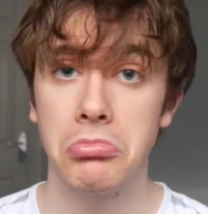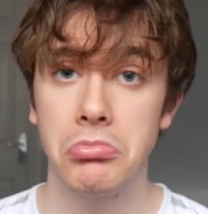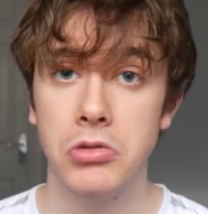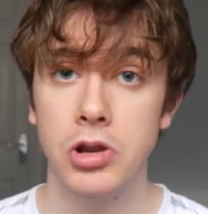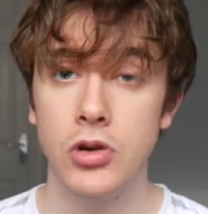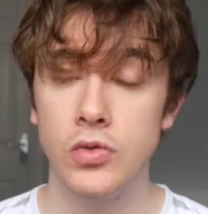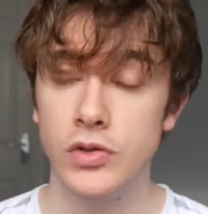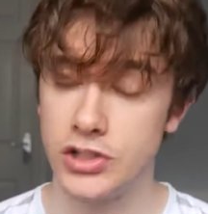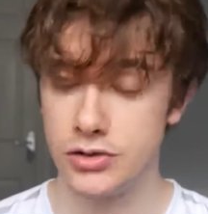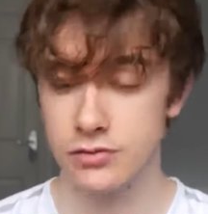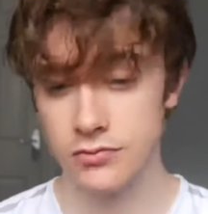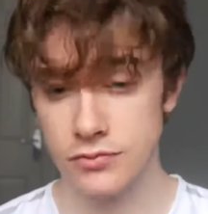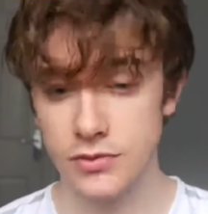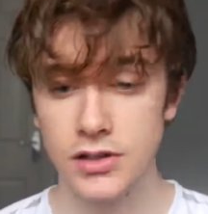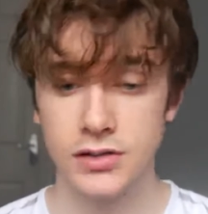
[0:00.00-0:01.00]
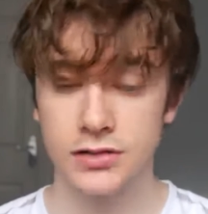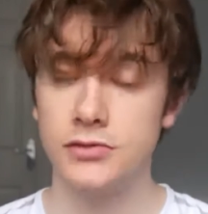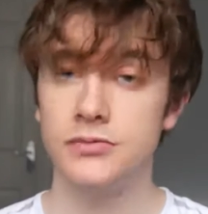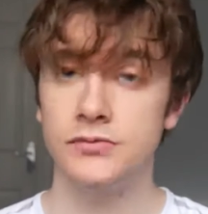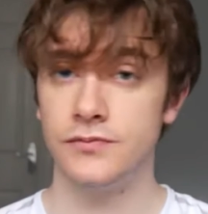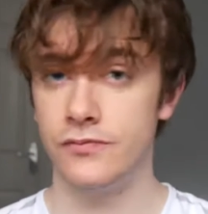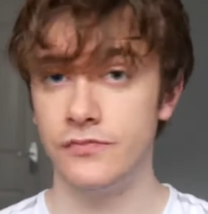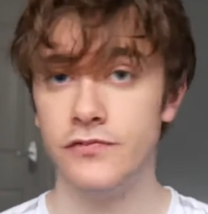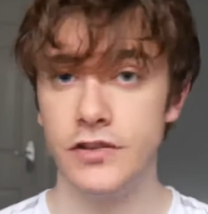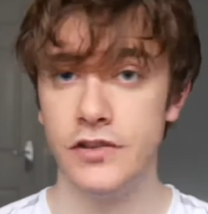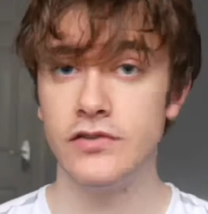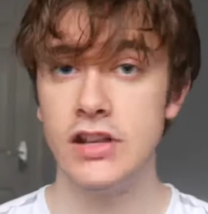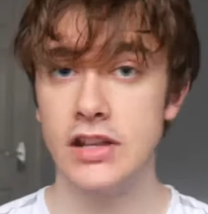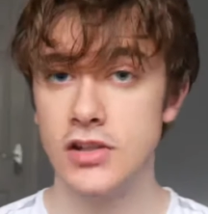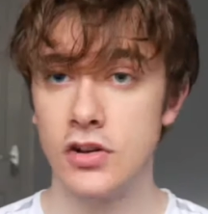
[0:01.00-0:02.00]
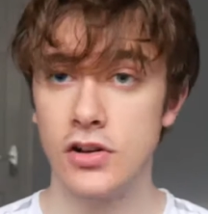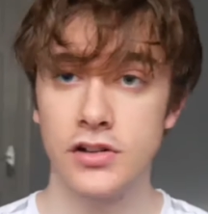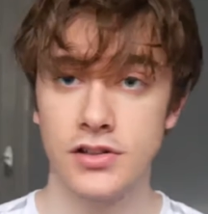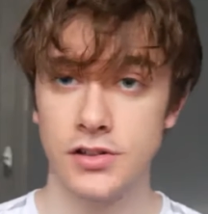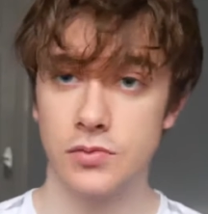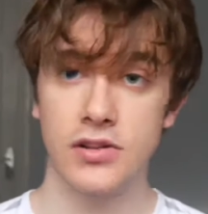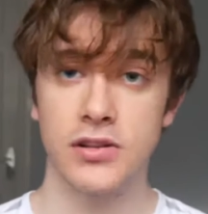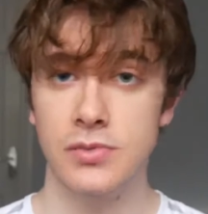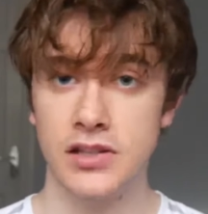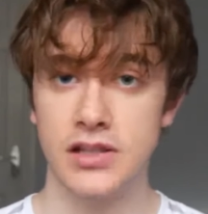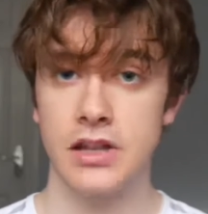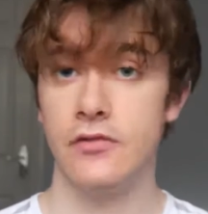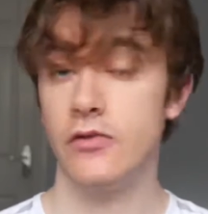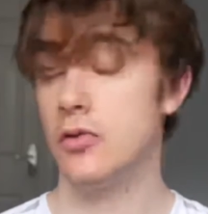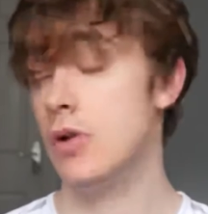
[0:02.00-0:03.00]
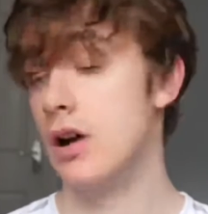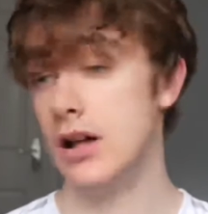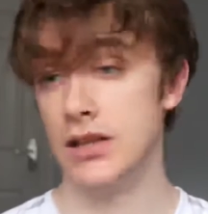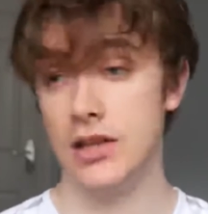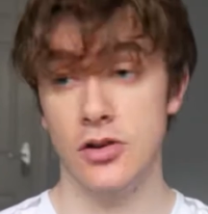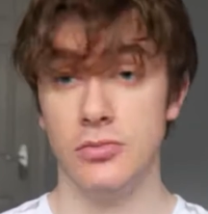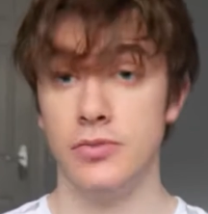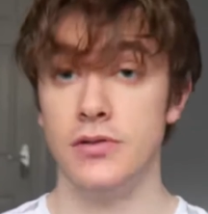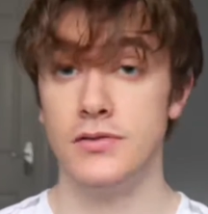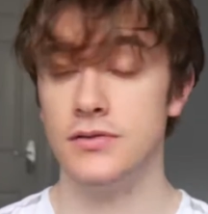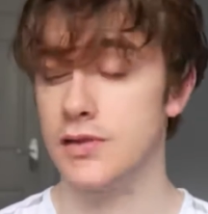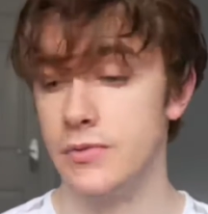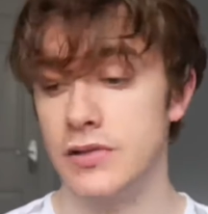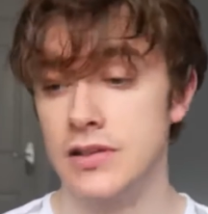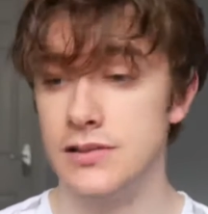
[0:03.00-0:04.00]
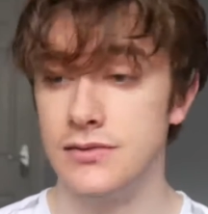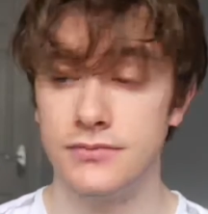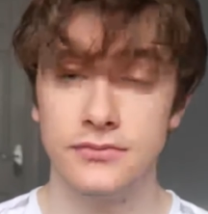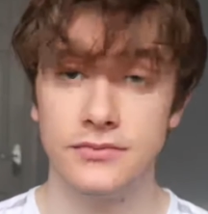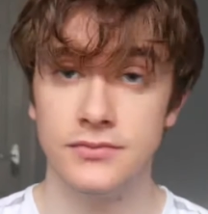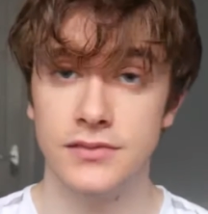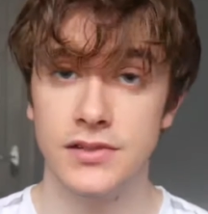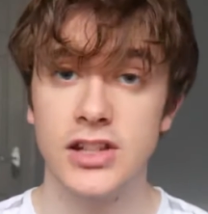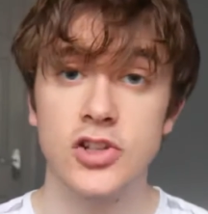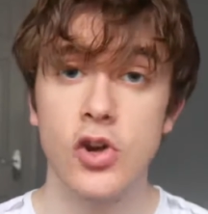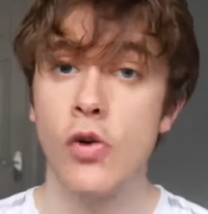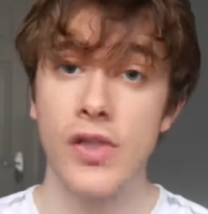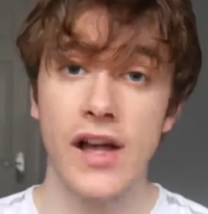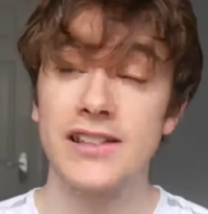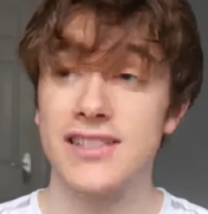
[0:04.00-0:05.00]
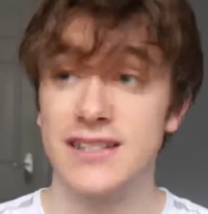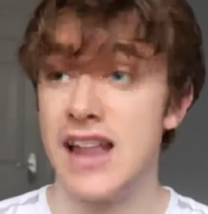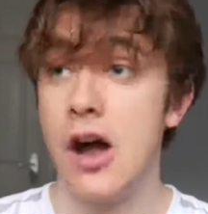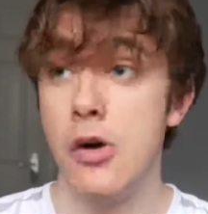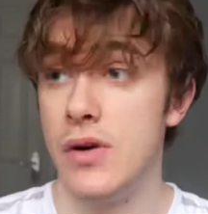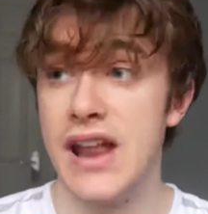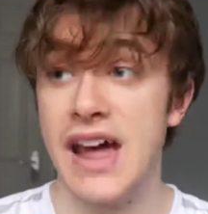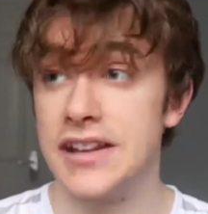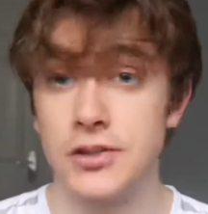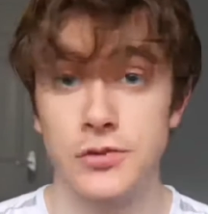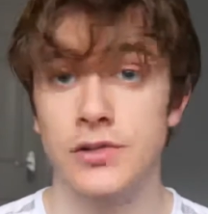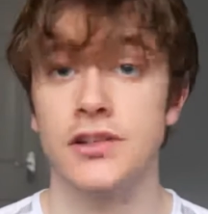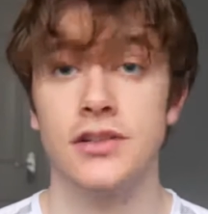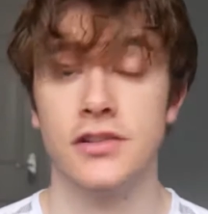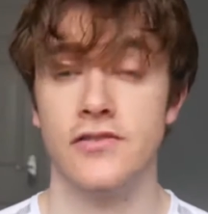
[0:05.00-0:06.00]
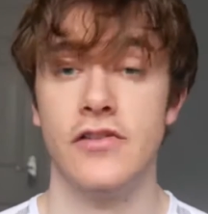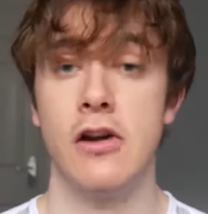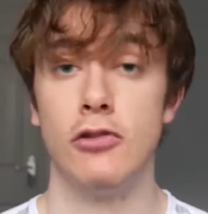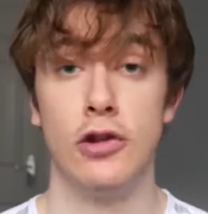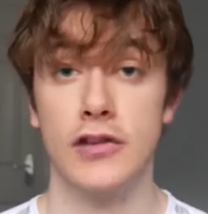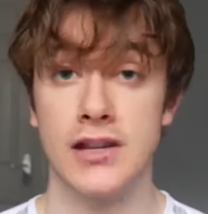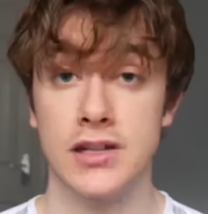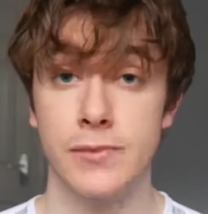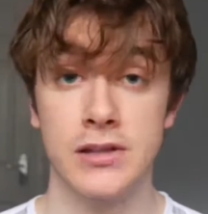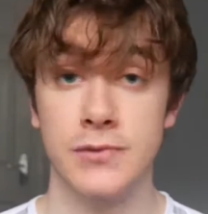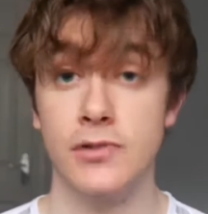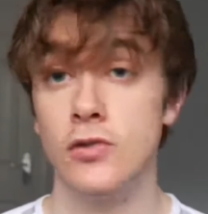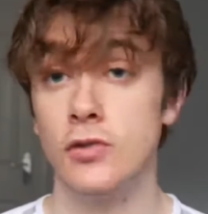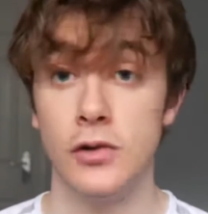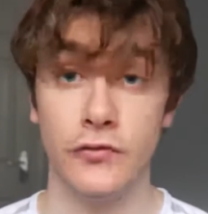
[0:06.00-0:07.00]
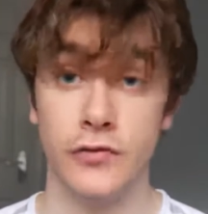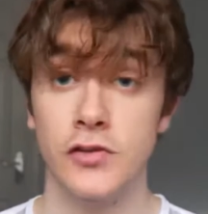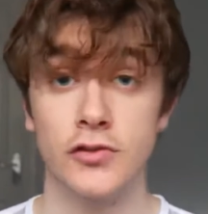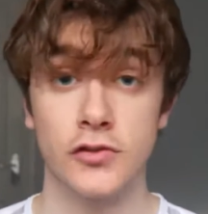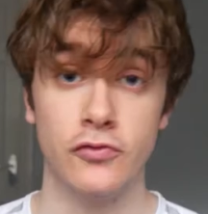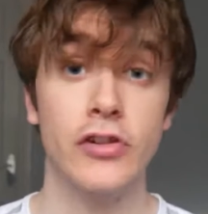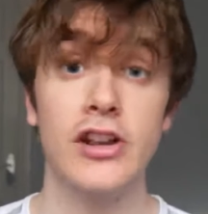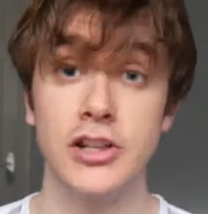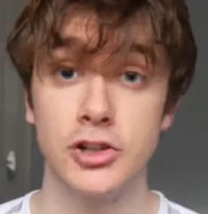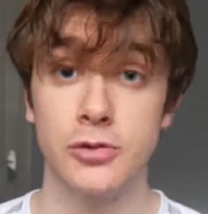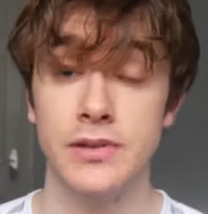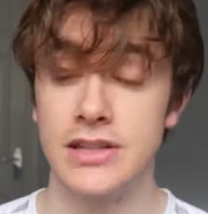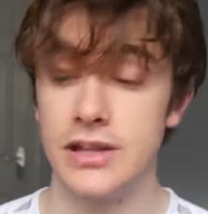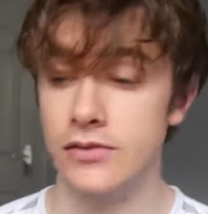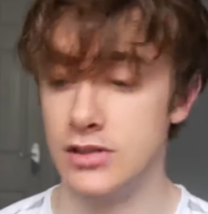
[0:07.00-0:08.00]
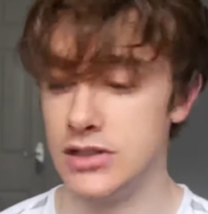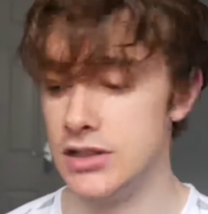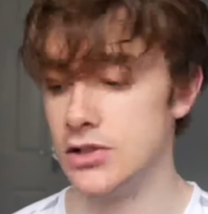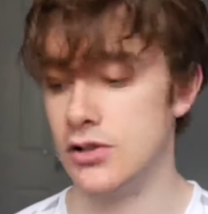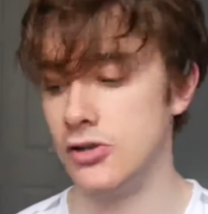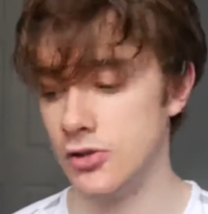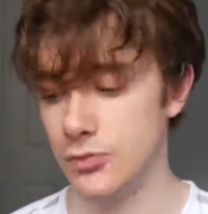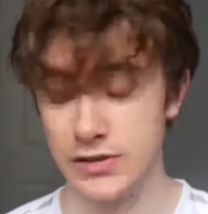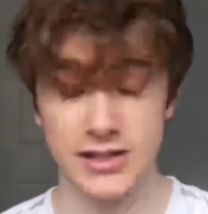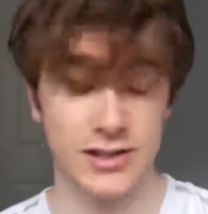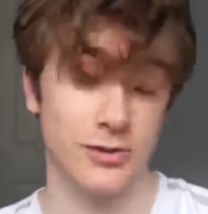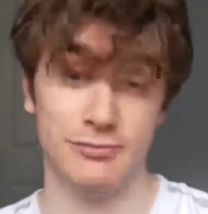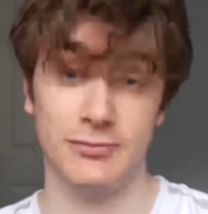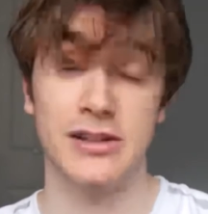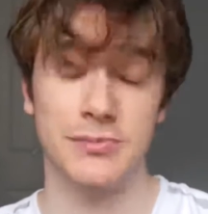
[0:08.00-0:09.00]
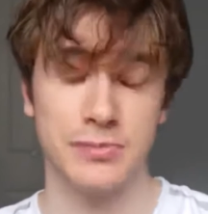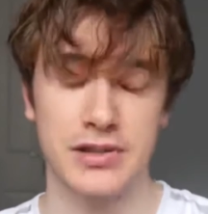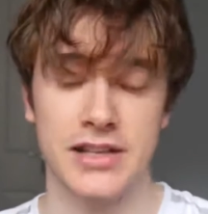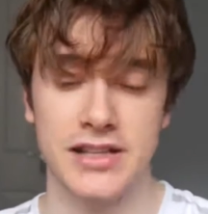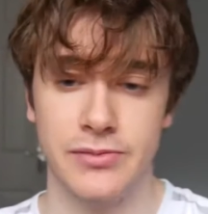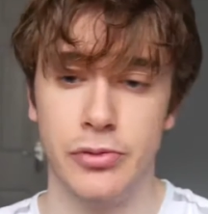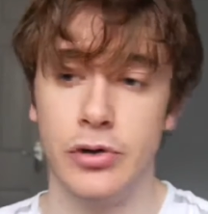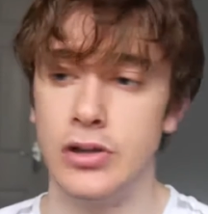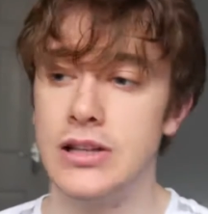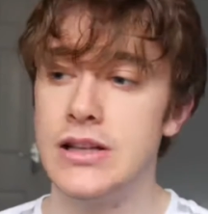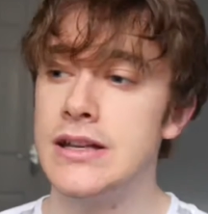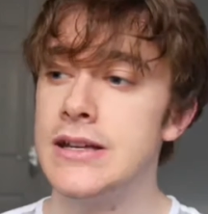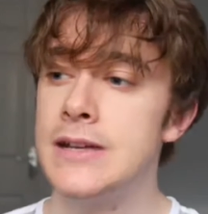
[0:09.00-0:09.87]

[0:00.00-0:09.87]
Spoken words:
Which $15 is what they've been saying for a while now, but I mean, that's now inadequate because of how long that debate's been going on for. So really, it should be $17. But that's besides the point.